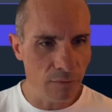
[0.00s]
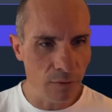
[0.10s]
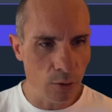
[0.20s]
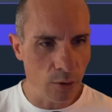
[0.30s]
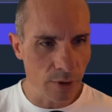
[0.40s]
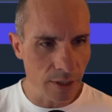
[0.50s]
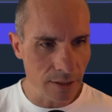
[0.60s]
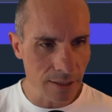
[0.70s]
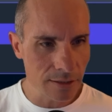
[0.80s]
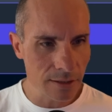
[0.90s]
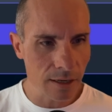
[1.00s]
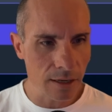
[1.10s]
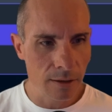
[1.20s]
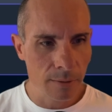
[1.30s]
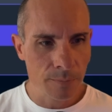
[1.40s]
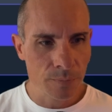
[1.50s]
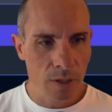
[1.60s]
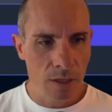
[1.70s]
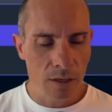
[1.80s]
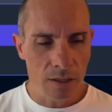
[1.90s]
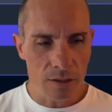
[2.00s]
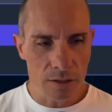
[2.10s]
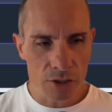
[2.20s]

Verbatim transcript: photorealistic. You can